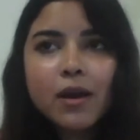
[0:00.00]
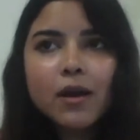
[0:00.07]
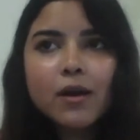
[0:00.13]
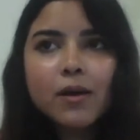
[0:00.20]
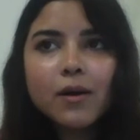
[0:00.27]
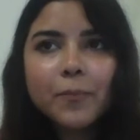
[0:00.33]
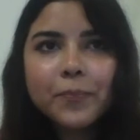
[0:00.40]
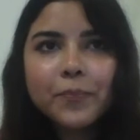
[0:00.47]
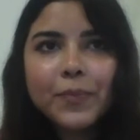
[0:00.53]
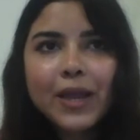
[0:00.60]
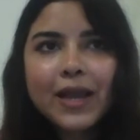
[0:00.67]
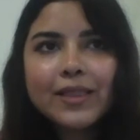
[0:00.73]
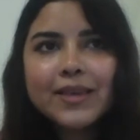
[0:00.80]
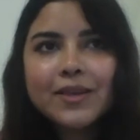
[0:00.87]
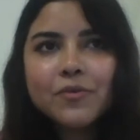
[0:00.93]

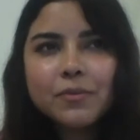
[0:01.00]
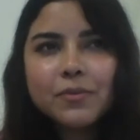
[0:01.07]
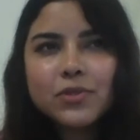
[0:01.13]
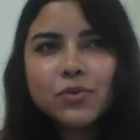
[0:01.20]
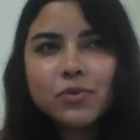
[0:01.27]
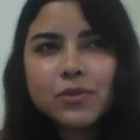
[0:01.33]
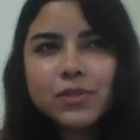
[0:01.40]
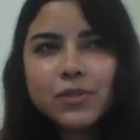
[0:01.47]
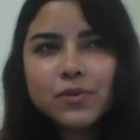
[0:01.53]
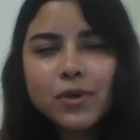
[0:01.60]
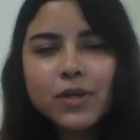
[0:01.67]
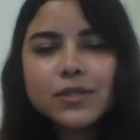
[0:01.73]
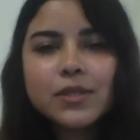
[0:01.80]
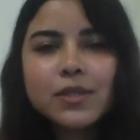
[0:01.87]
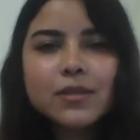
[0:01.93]
I think we must also
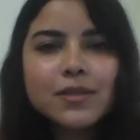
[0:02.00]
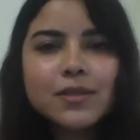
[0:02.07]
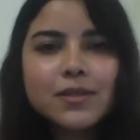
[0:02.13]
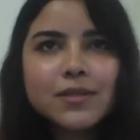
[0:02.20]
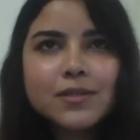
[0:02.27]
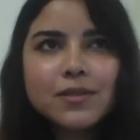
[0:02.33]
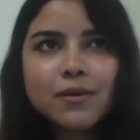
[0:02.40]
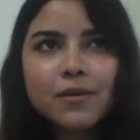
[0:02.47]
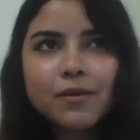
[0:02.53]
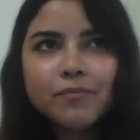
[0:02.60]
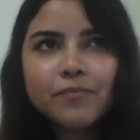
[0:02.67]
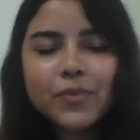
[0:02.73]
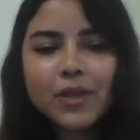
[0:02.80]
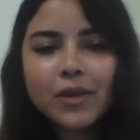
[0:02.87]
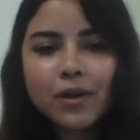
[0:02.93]
ask this
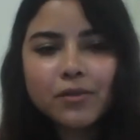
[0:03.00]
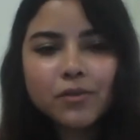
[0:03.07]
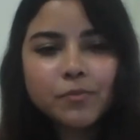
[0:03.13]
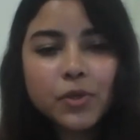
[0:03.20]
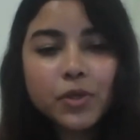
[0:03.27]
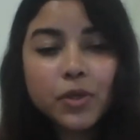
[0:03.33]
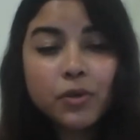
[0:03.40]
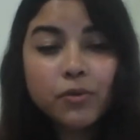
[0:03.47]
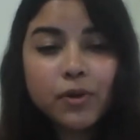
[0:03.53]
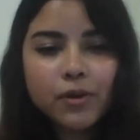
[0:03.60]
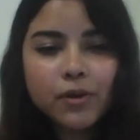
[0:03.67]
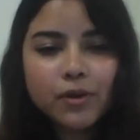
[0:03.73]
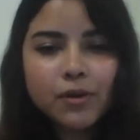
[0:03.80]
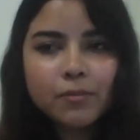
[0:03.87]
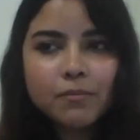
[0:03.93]
rather
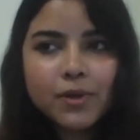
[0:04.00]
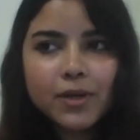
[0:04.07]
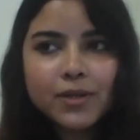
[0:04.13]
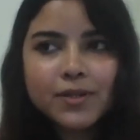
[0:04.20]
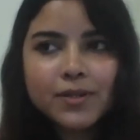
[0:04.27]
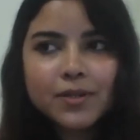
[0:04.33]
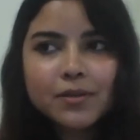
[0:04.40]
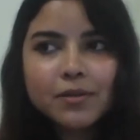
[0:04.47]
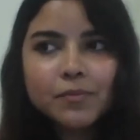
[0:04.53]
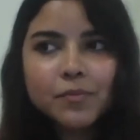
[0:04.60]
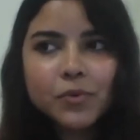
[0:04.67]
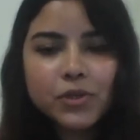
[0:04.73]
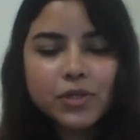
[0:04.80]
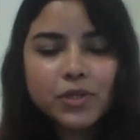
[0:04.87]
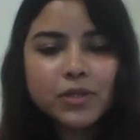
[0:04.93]
peculiar but
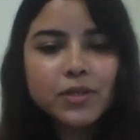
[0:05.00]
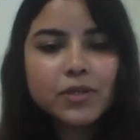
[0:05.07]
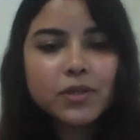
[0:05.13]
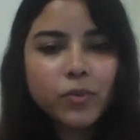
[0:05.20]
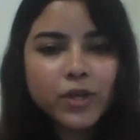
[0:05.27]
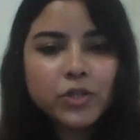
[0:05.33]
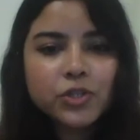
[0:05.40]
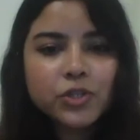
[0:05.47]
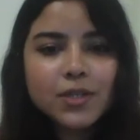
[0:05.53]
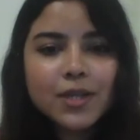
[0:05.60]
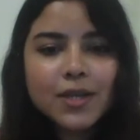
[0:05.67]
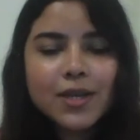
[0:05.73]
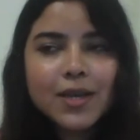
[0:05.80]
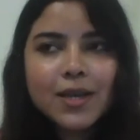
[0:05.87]
pertinent question.